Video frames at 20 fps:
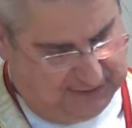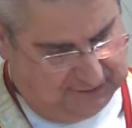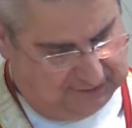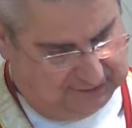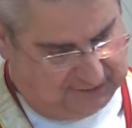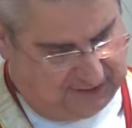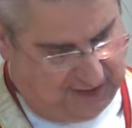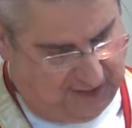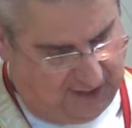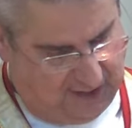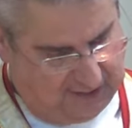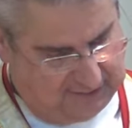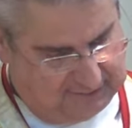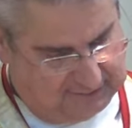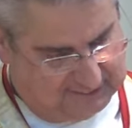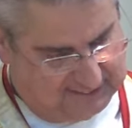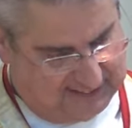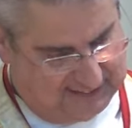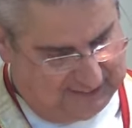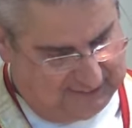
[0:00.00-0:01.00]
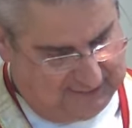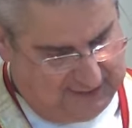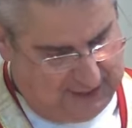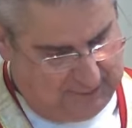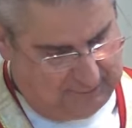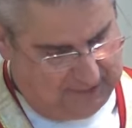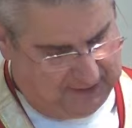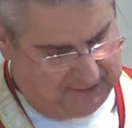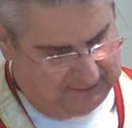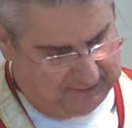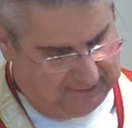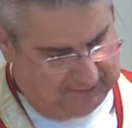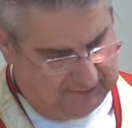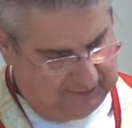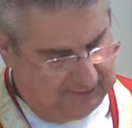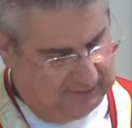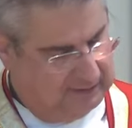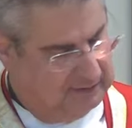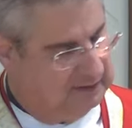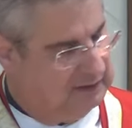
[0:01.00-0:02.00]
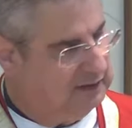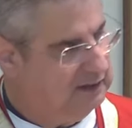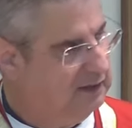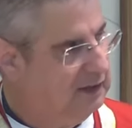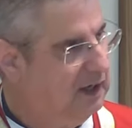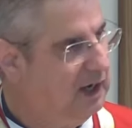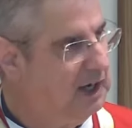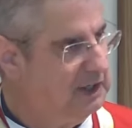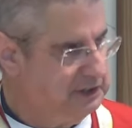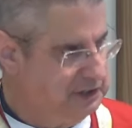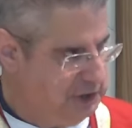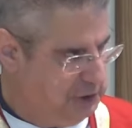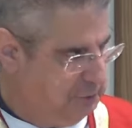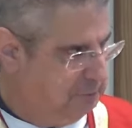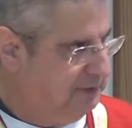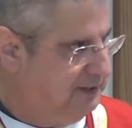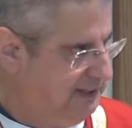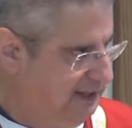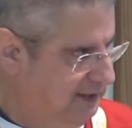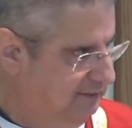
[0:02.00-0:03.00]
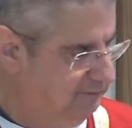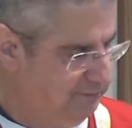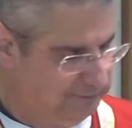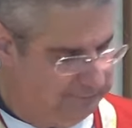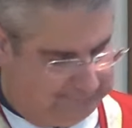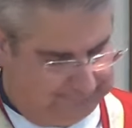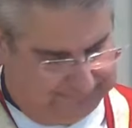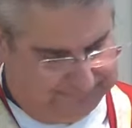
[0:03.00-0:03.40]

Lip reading: is God's limit on human evil.